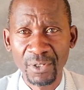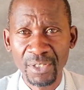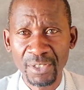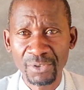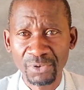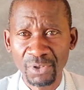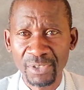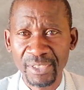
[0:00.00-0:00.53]

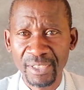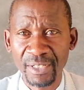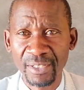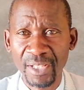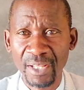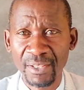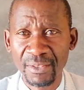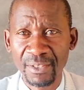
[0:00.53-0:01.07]
in short,
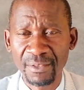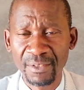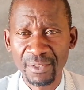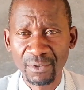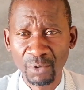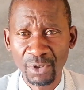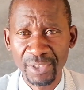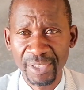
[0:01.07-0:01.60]
the
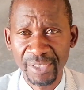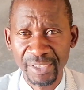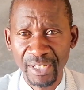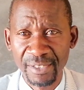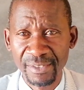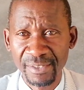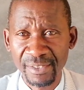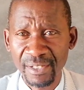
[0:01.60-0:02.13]

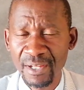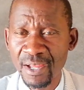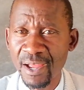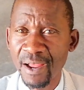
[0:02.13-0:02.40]
conditions.